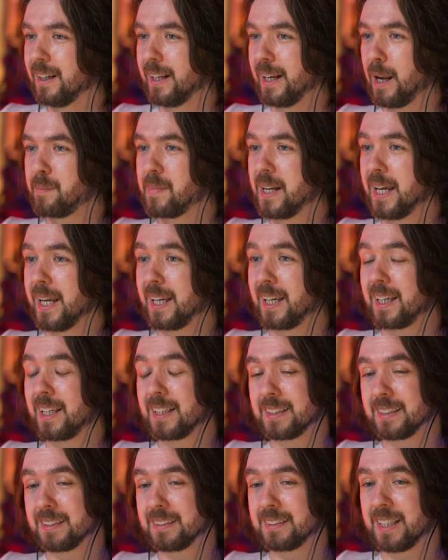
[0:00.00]
And I'm like,
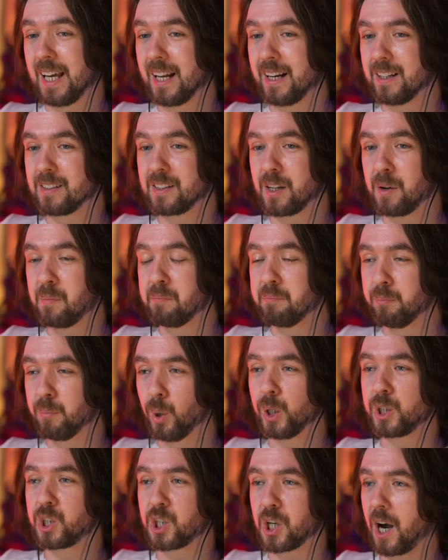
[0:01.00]
that is a
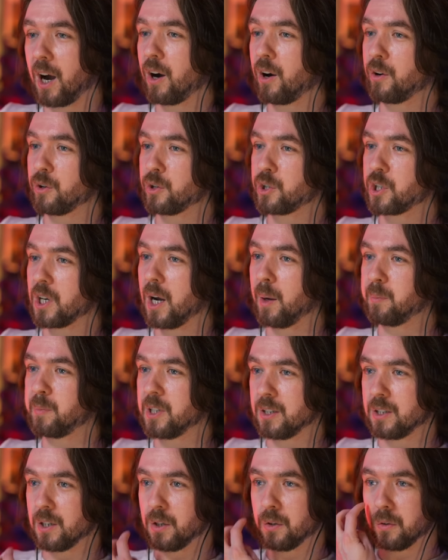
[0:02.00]
much harder job
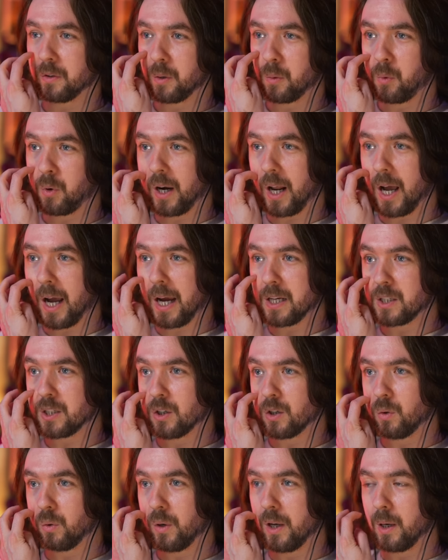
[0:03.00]
to do than what I
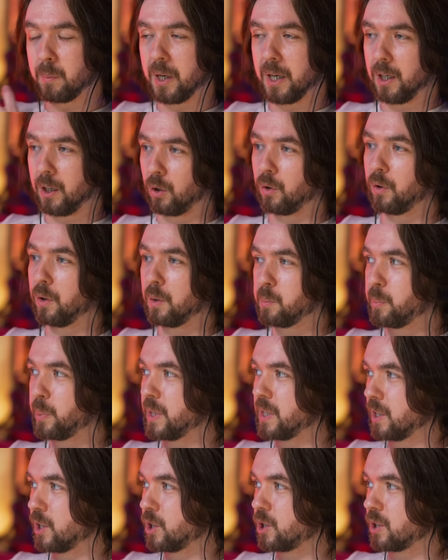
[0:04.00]
do in my current
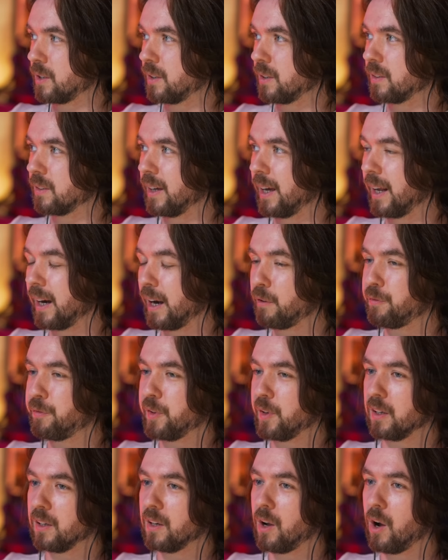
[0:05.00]
position. And I
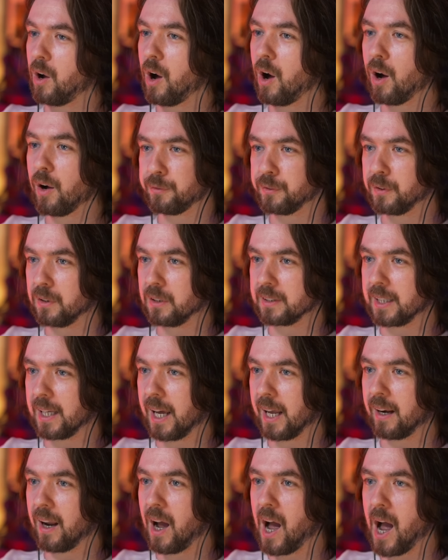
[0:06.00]
feel awful
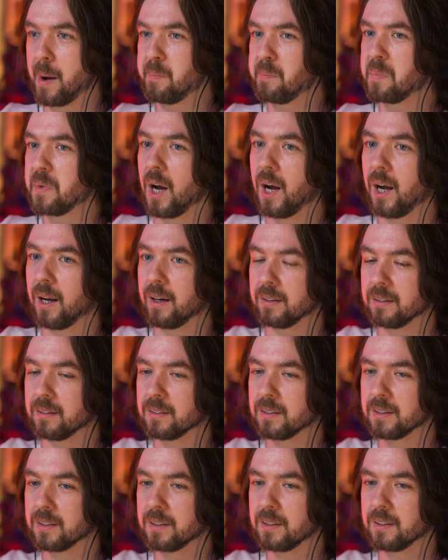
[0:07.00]
that I'm not
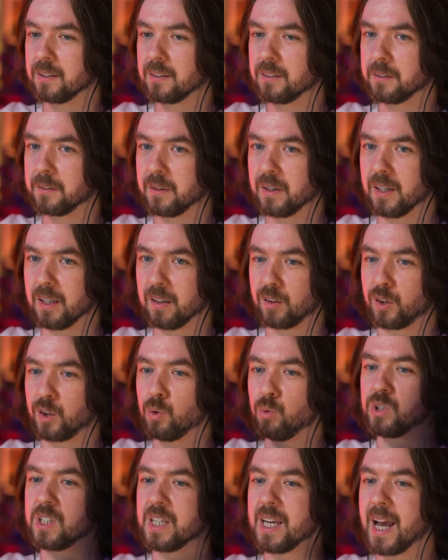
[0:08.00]

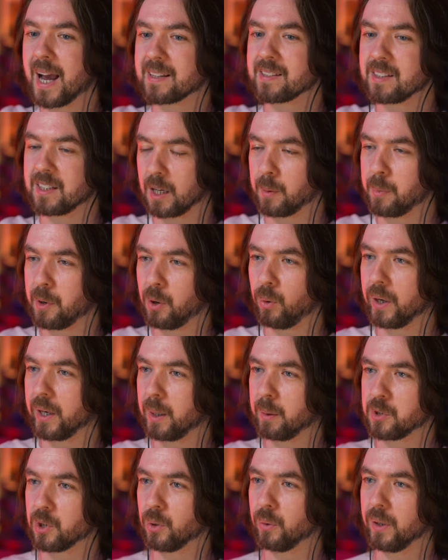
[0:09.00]
enthusiastic about what
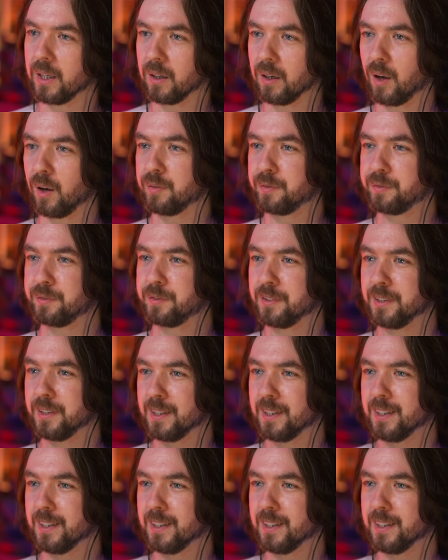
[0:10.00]
I'm doing enough.